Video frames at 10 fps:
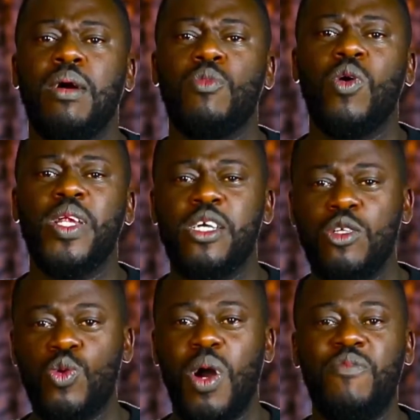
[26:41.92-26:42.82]
I'm calling you
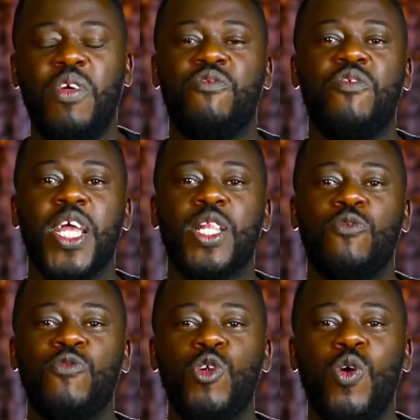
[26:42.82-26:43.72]
to have the faith
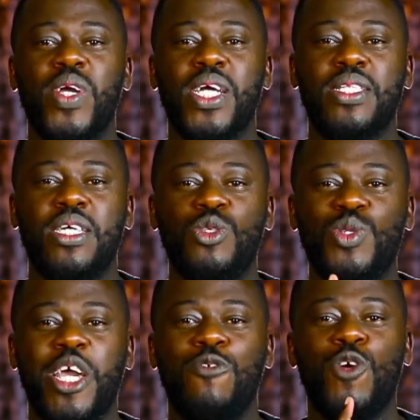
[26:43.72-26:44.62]
of knowing that you
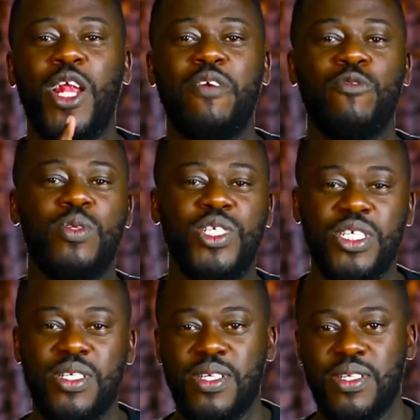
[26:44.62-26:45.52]
gave your life to
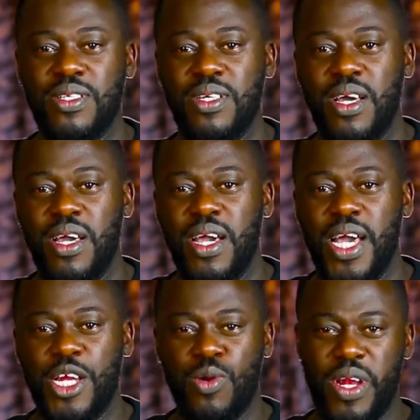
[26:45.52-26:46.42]
Jesus
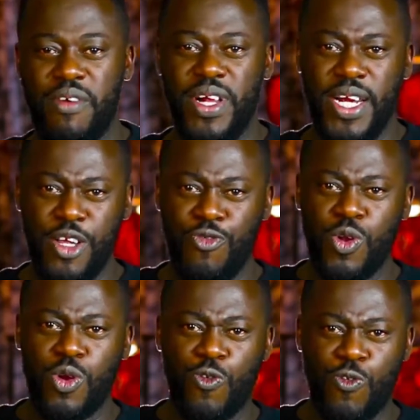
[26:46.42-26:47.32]
and he'll never leave
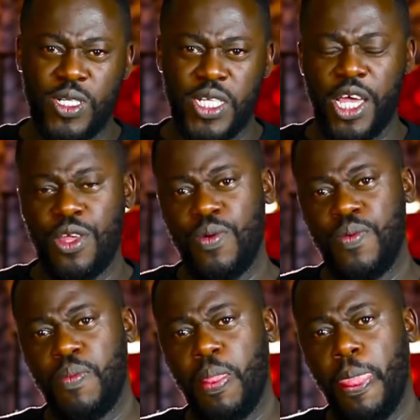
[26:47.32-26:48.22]
you nor forsake you.
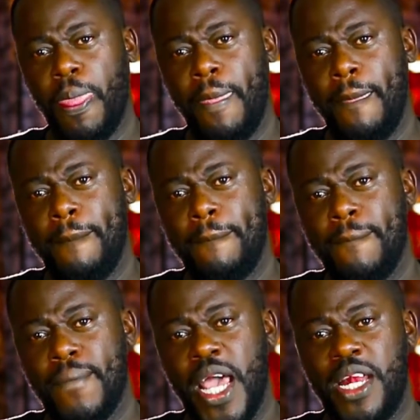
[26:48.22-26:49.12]

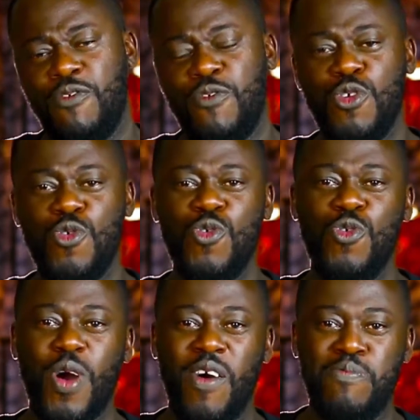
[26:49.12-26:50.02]
And if
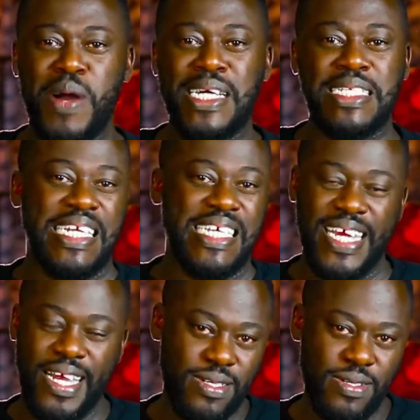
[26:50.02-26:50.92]
you are
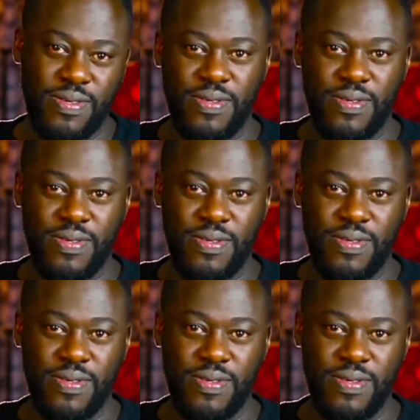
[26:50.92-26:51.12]
backslidden